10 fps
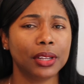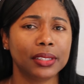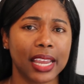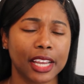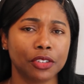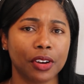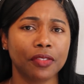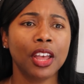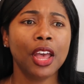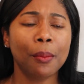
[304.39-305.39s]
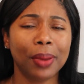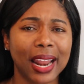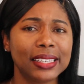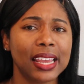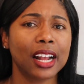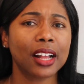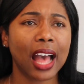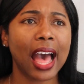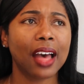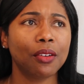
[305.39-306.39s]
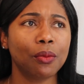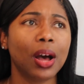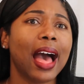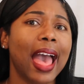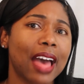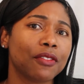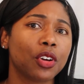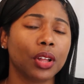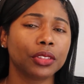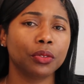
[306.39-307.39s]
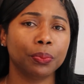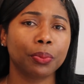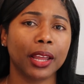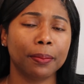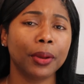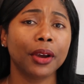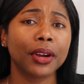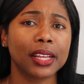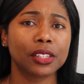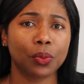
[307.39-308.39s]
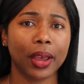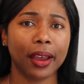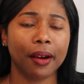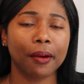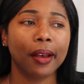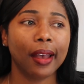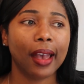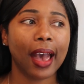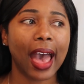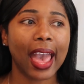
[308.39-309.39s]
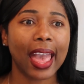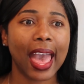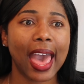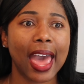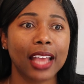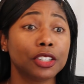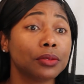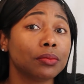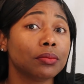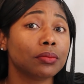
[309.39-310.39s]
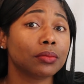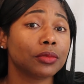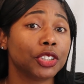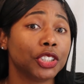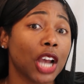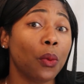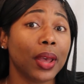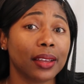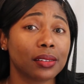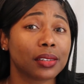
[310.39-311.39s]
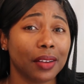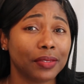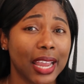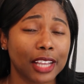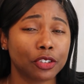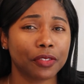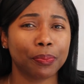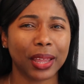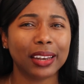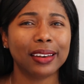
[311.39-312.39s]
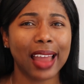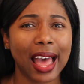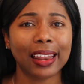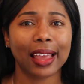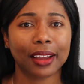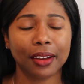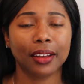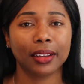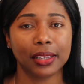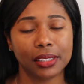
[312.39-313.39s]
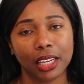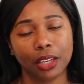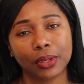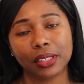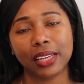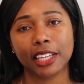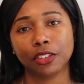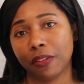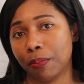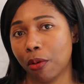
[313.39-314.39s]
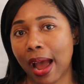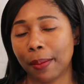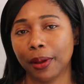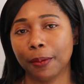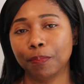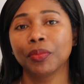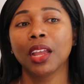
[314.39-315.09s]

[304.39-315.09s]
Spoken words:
with dandruff, But I have gone through periods where I had showings of dandruff, but not like a continuous dandruff problem.